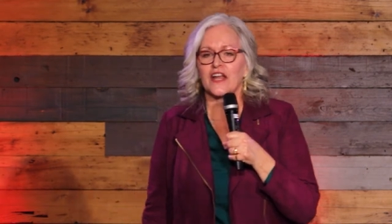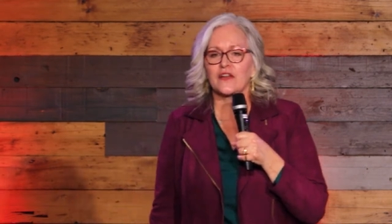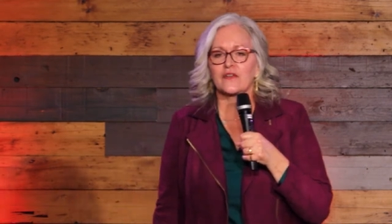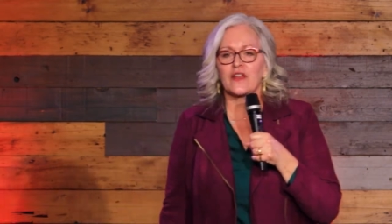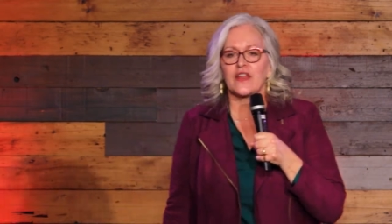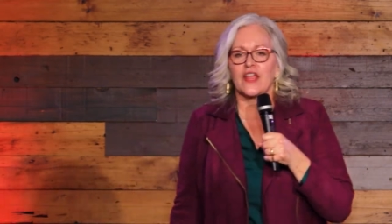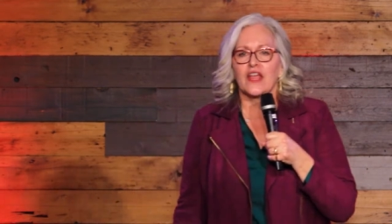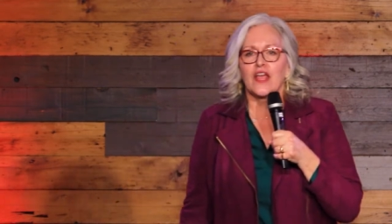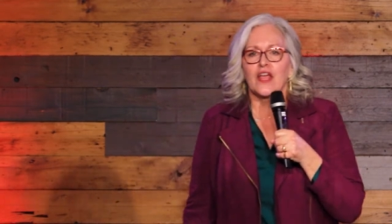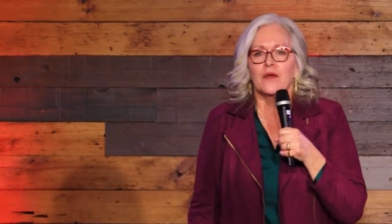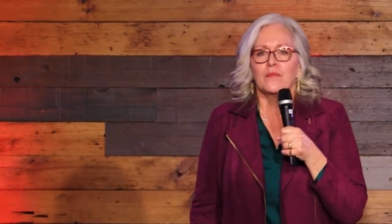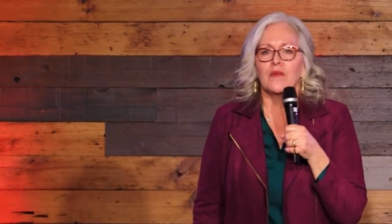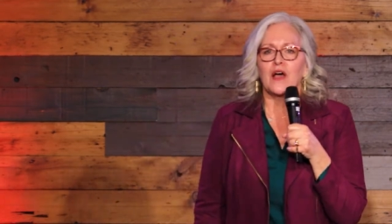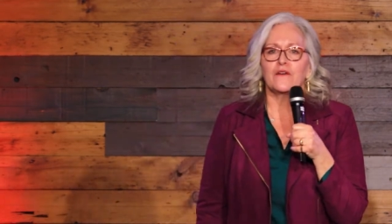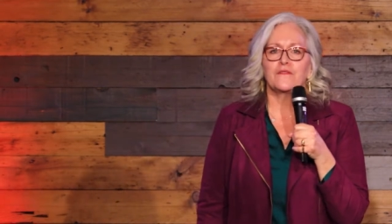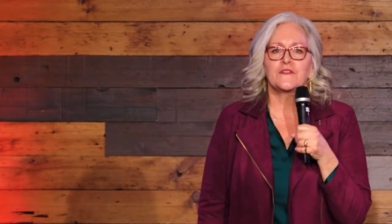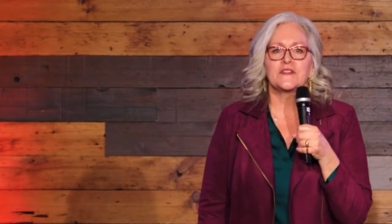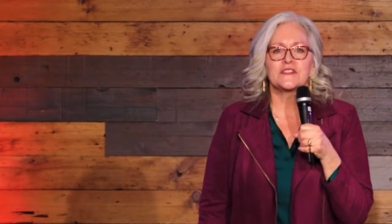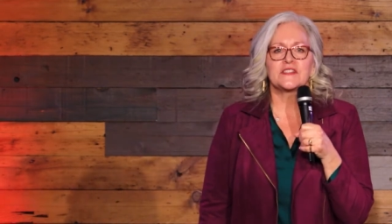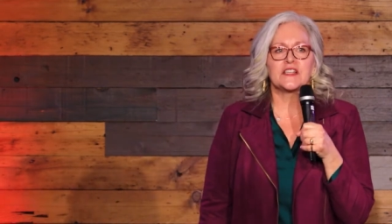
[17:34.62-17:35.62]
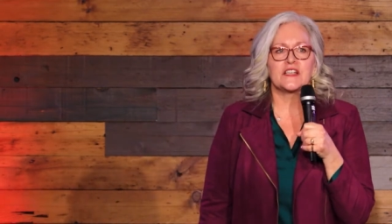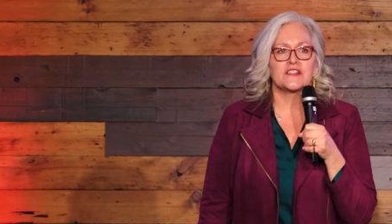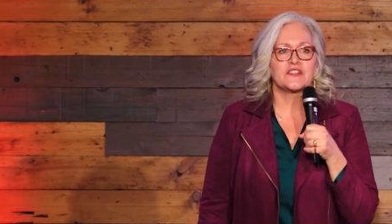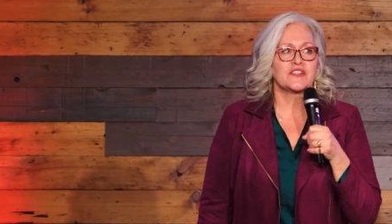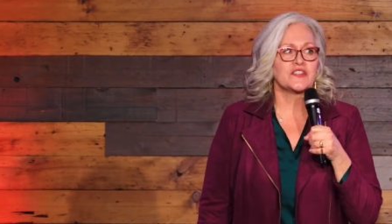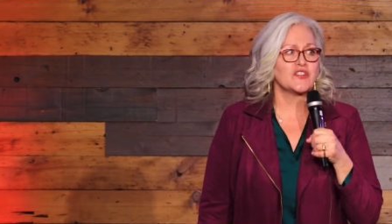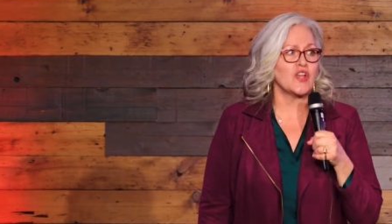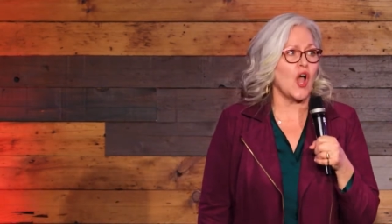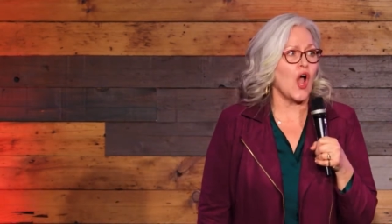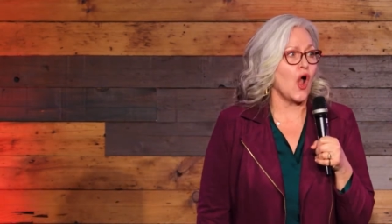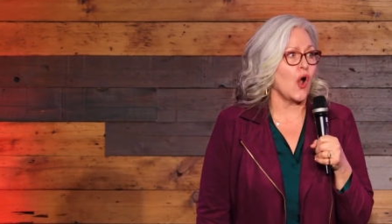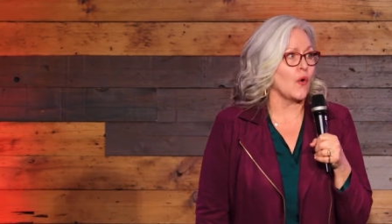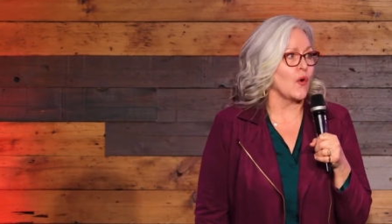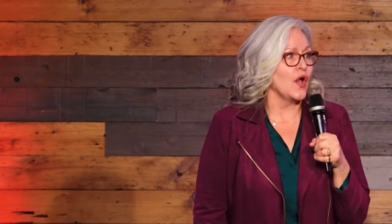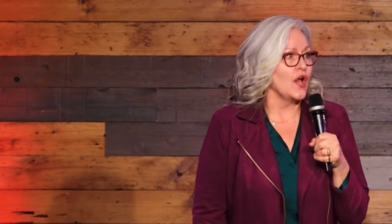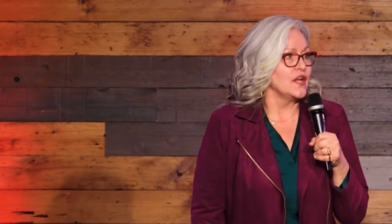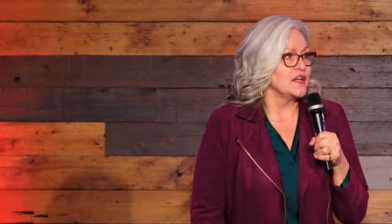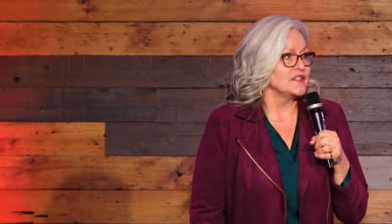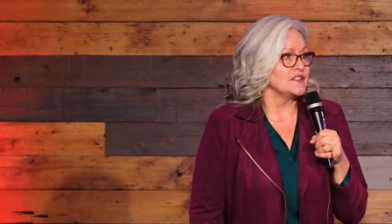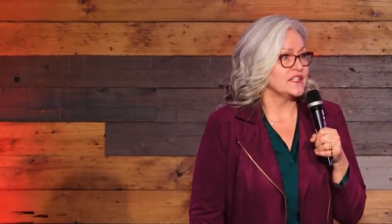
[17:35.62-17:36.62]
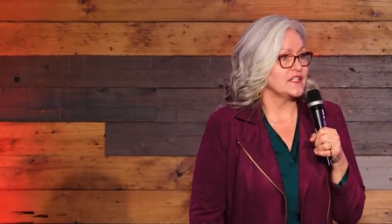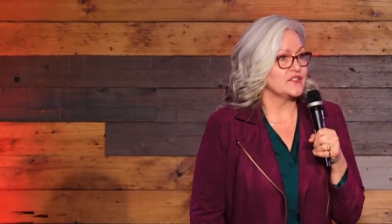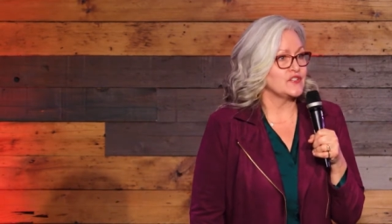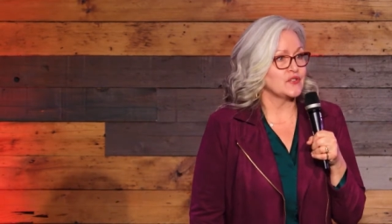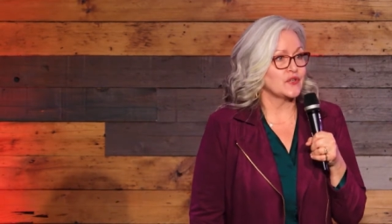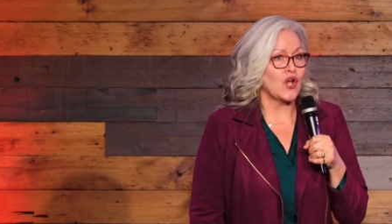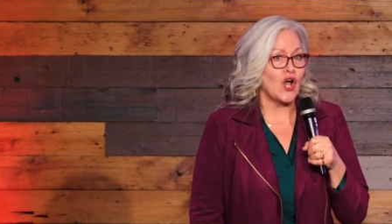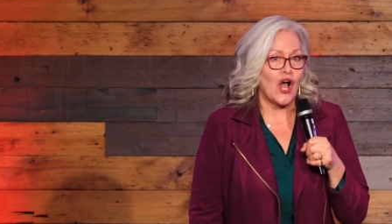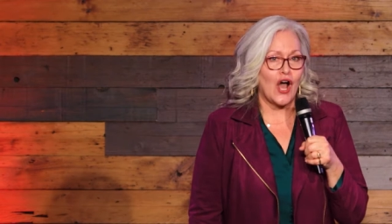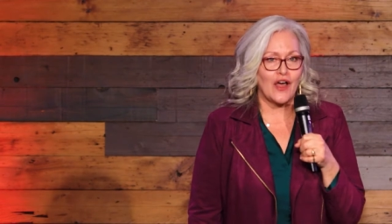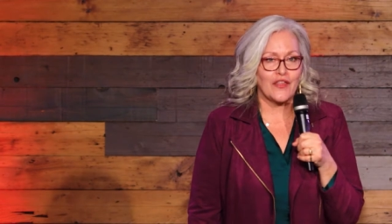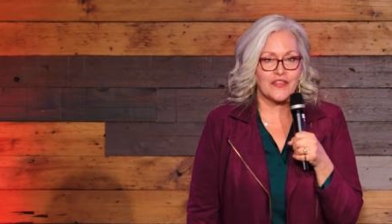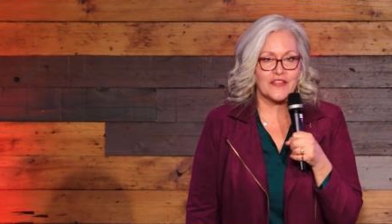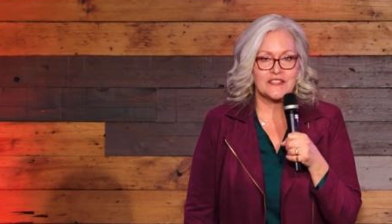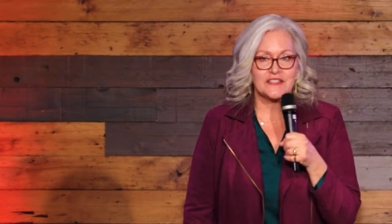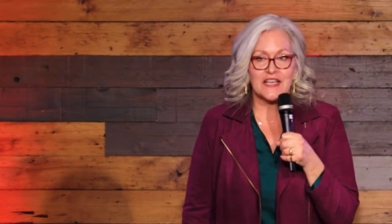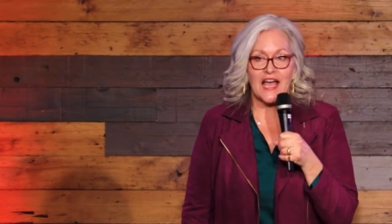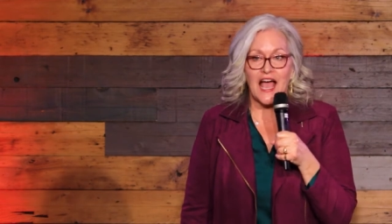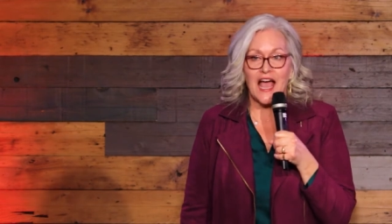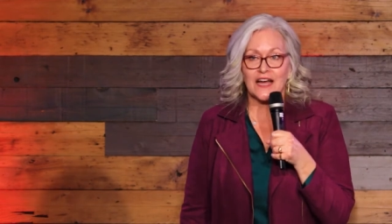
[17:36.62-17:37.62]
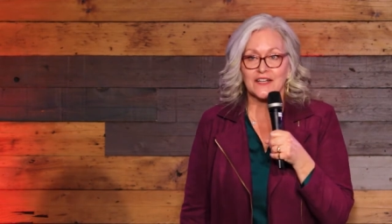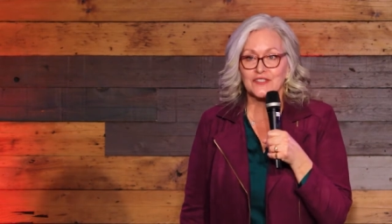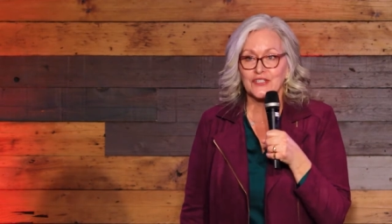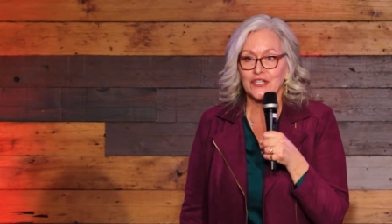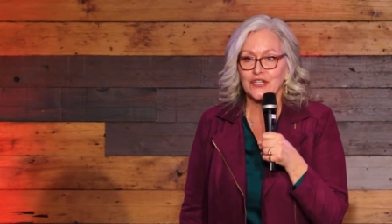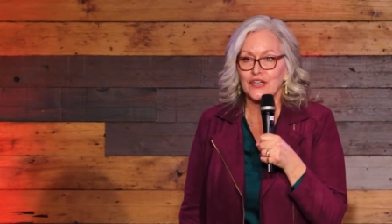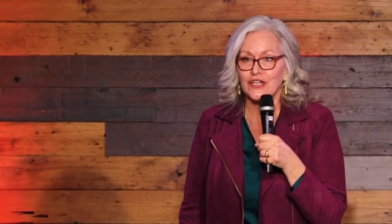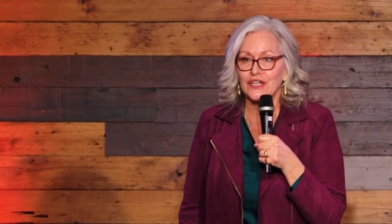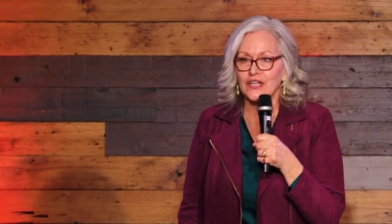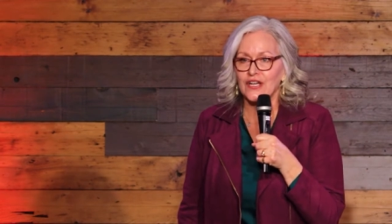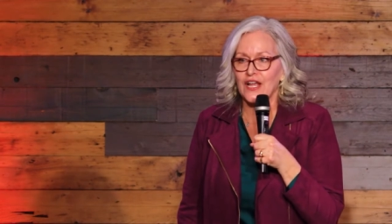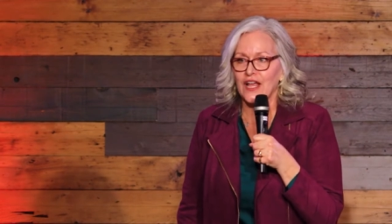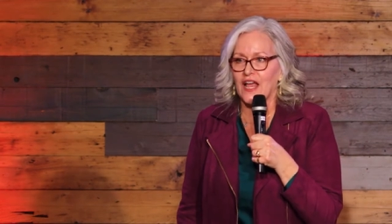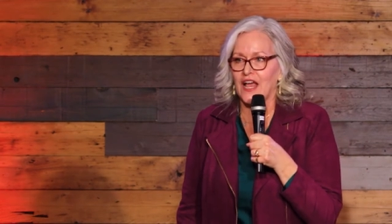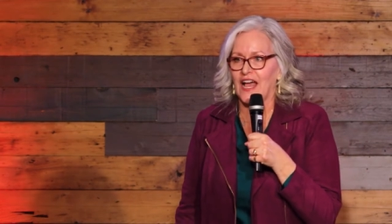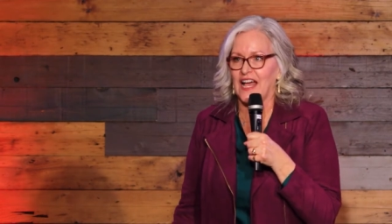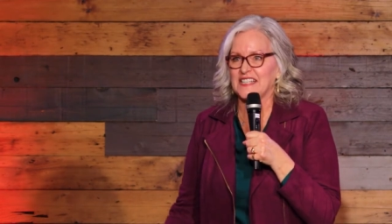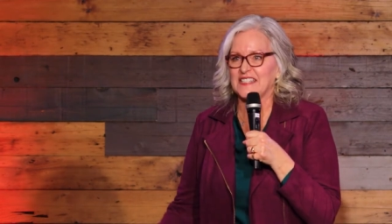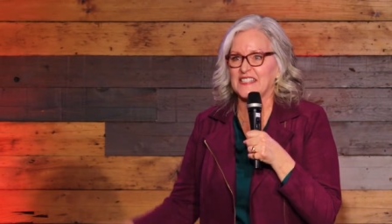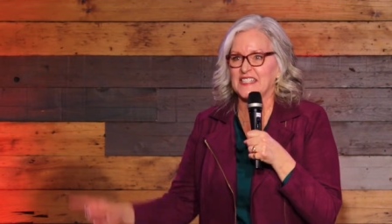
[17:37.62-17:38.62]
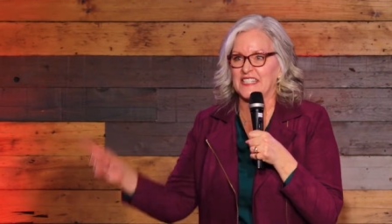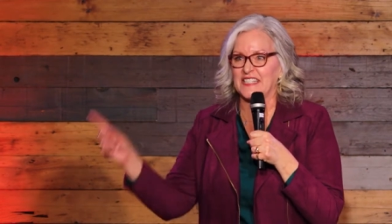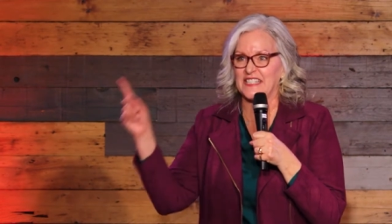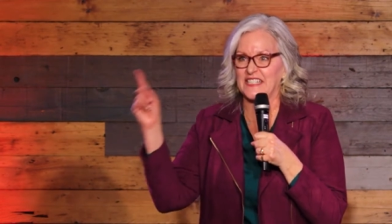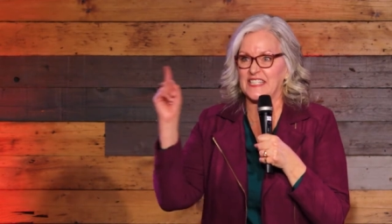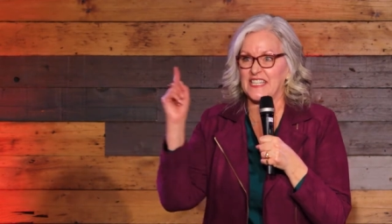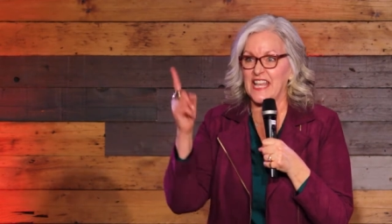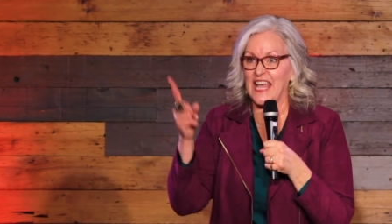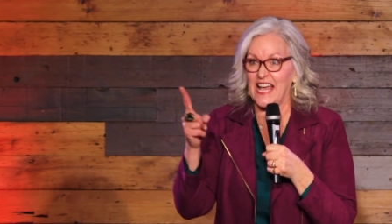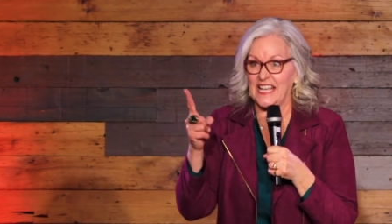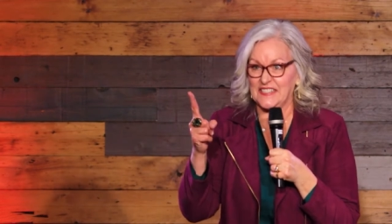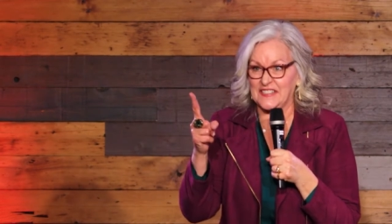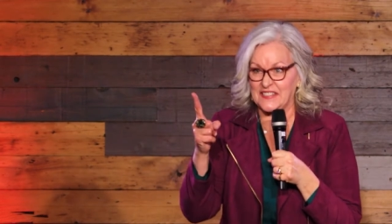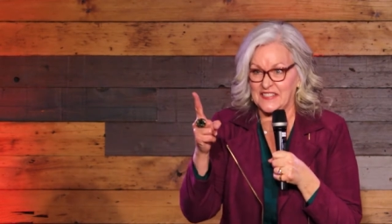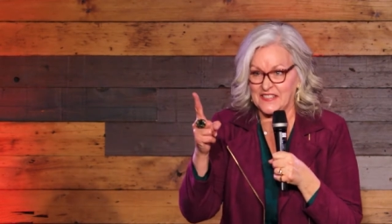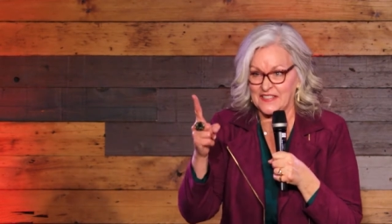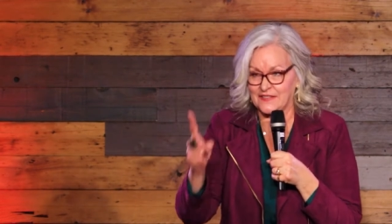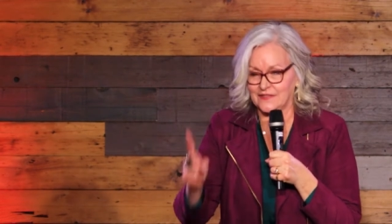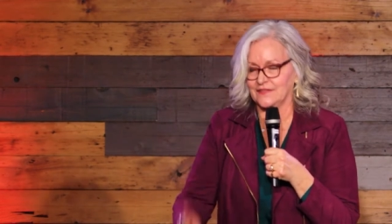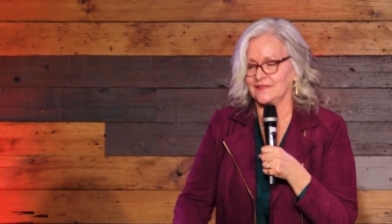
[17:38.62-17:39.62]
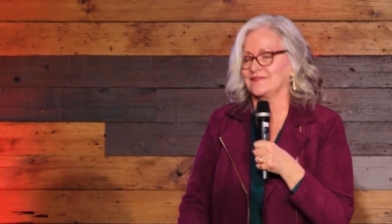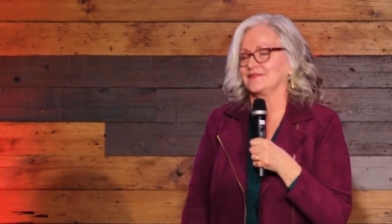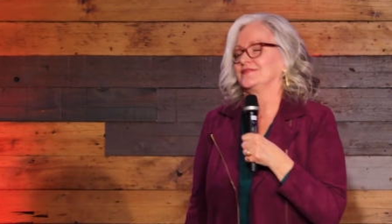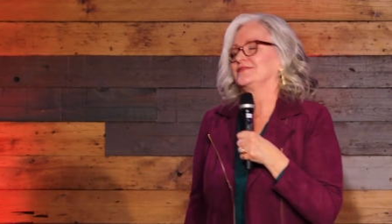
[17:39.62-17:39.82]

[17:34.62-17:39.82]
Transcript: and Muffin says, so, did you call the doctor? I said, yes.